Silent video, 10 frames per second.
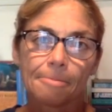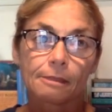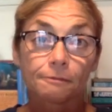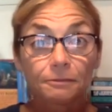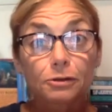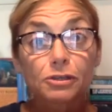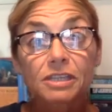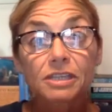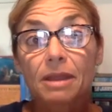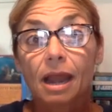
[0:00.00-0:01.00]
The first
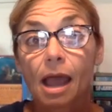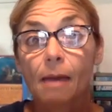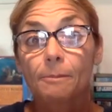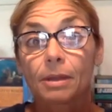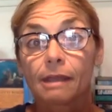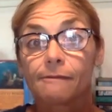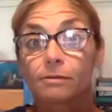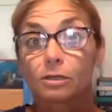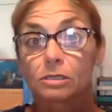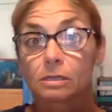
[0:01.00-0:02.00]
time it happened, it
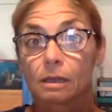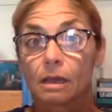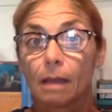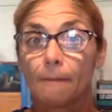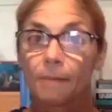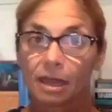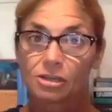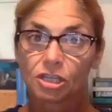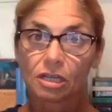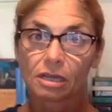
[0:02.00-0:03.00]
was uh,
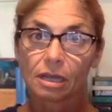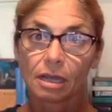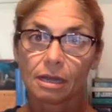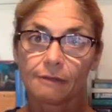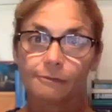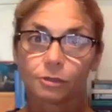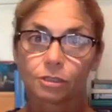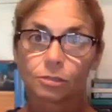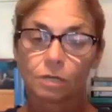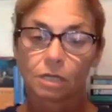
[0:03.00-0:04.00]
magic and it
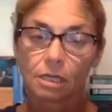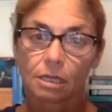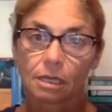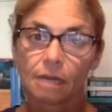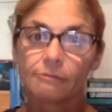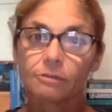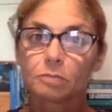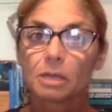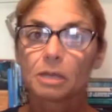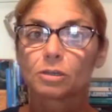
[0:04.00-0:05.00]
was unique and it was
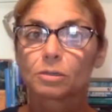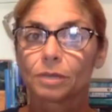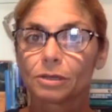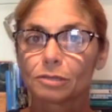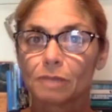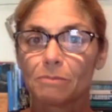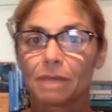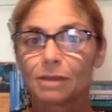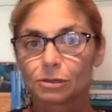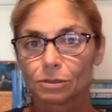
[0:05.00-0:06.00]
special because my
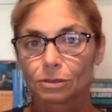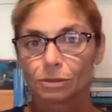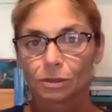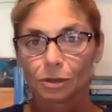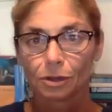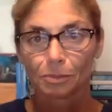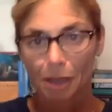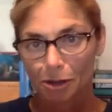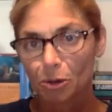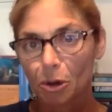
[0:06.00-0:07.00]
mentor
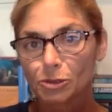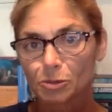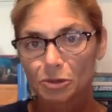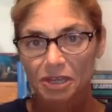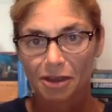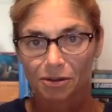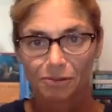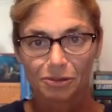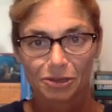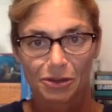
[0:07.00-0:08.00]
Ben Rose was there
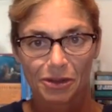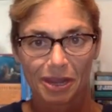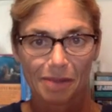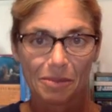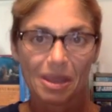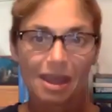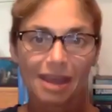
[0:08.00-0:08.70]
and was looking at me.